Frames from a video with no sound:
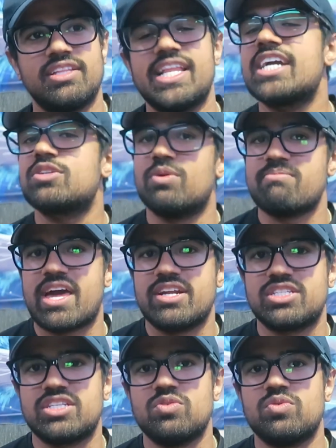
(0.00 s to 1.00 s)
Next, what
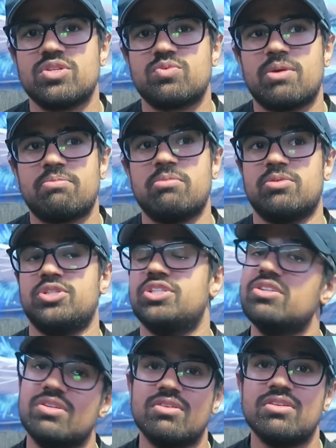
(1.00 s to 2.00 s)
matters to you is what people
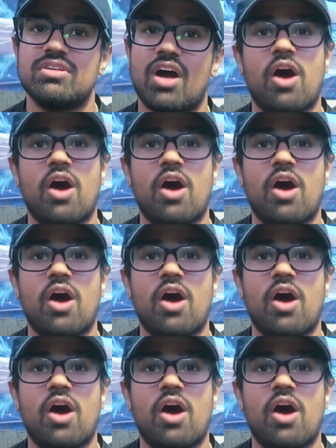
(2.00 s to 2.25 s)
do.